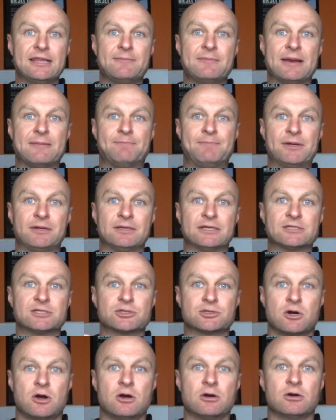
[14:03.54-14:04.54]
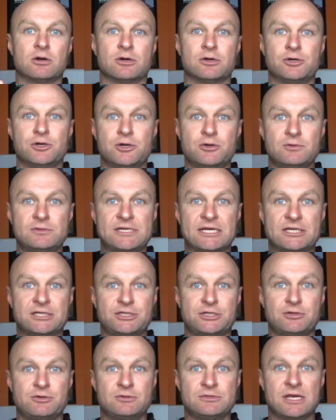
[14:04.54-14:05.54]
them and building stronger new
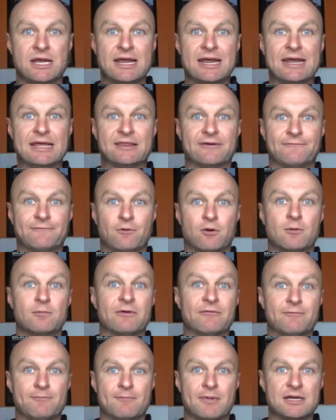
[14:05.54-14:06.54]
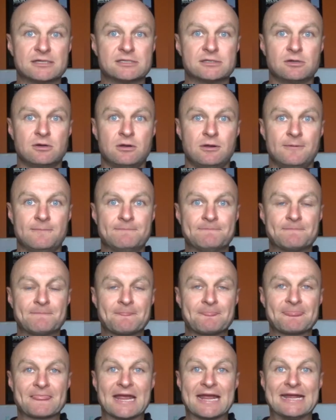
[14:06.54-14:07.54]
tissues in the form of muscle.
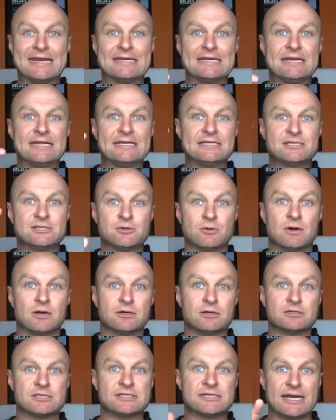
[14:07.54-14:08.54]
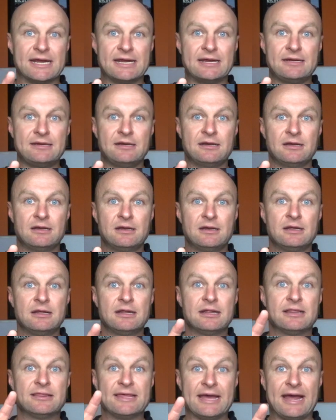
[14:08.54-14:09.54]
It needs to understand
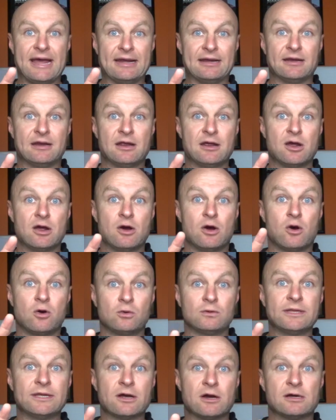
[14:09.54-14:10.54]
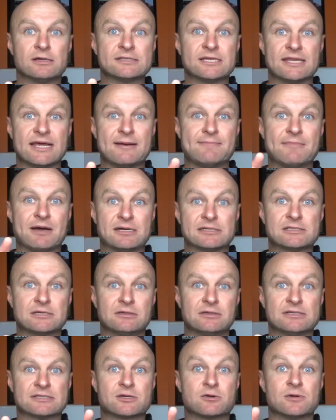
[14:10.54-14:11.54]
that holding on to that
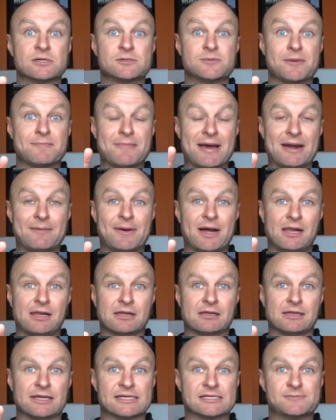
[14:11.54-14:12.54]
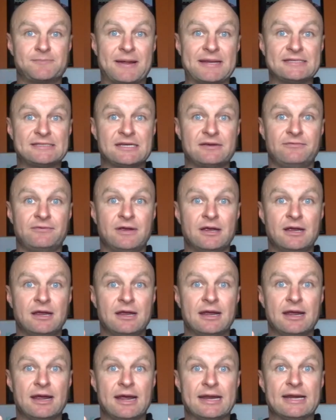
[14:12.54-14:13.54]
muscle is going to be metabolically expensive.
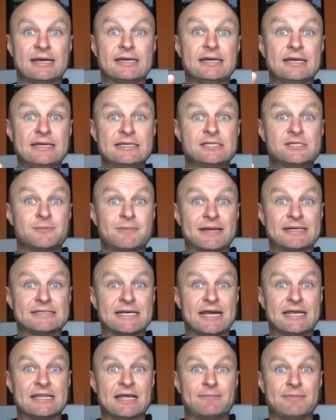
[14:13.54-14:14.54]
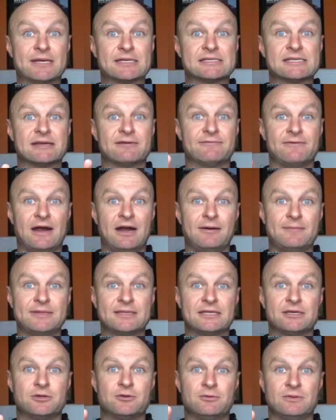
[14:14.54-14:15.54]
And it needs to maintain that because the environment
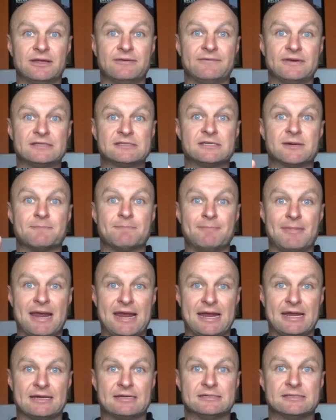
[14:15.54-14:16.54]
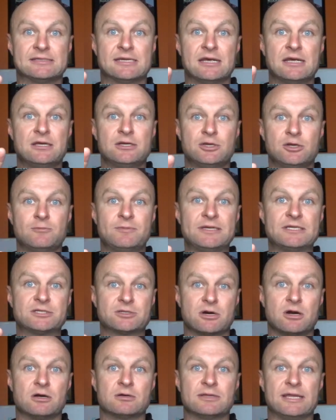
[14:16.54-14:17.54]
that you live in demands you be
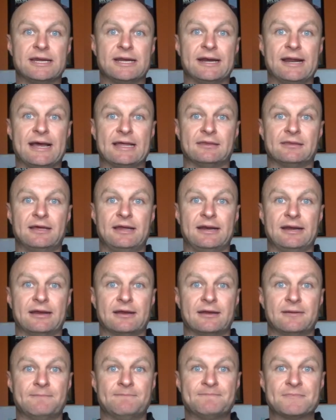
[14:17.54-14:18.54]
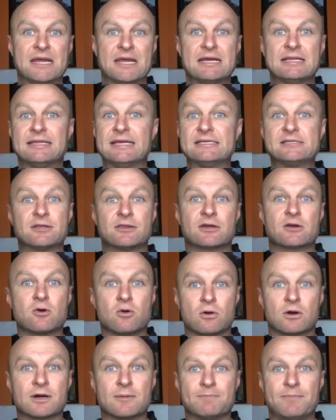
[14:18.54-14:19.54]
strong, lean, and athletic. These are the
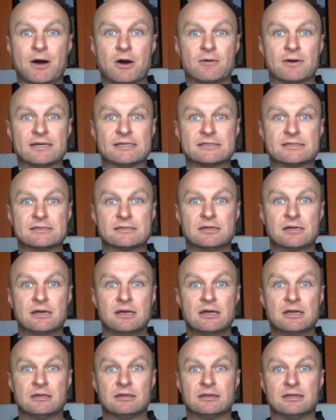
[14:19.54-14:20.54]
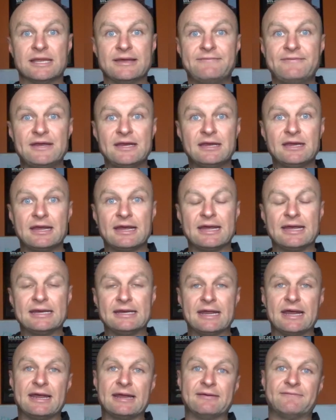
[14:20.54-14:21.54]
core components. Living
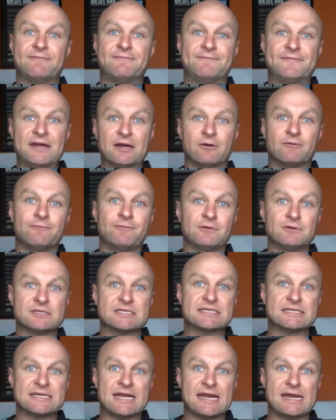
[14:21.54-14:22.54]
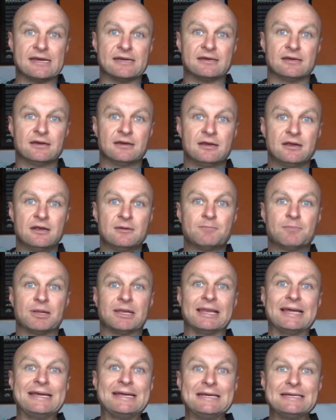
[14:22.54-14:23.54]
in a fearful state,
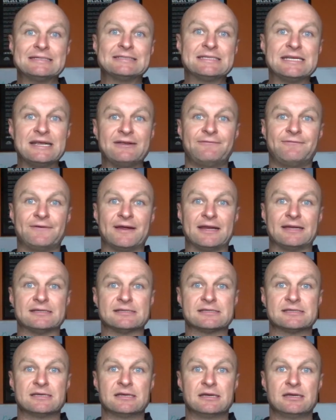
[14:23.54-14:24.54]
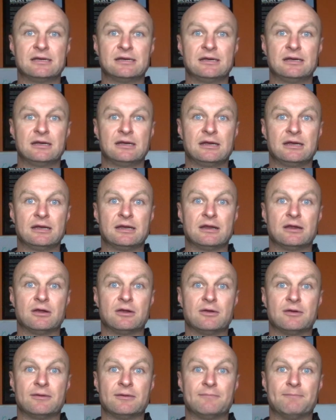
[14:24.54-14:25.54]
playing defense,
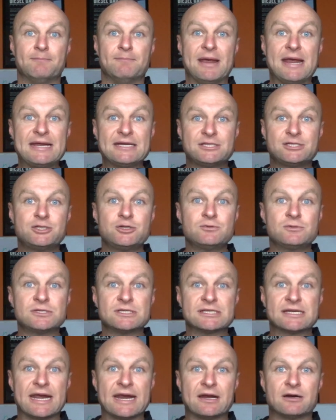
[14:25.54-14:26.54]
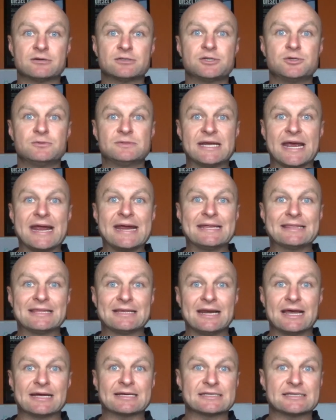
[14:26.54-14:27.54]
makes you scared to take the
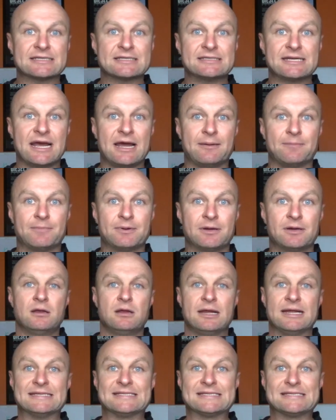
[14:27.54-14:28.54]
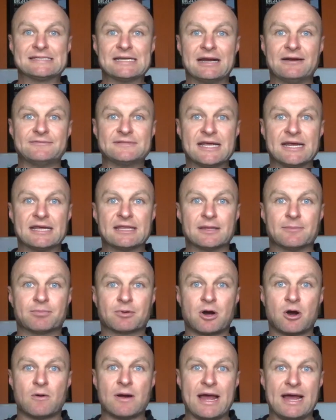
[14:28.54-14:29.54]
next step. Instead of taking the
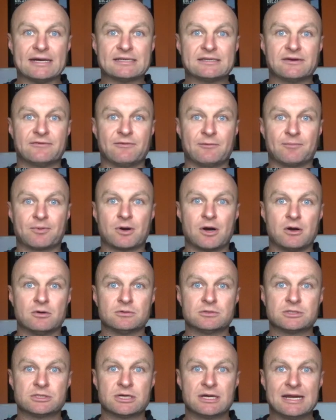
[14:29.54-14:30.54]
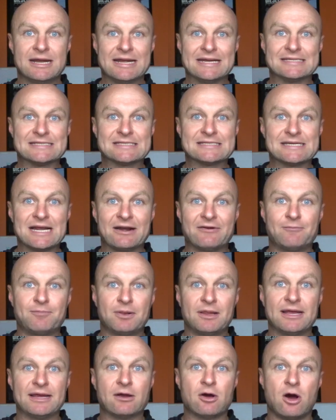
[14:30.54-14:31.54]
proactive approach, instead of
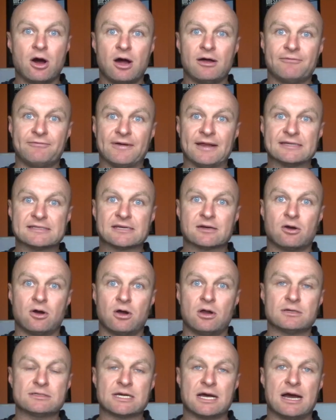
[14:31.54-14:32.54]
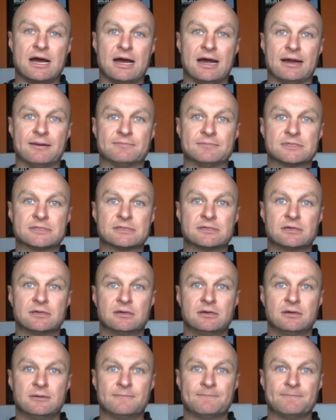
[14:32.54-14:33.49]
playing offense at all times,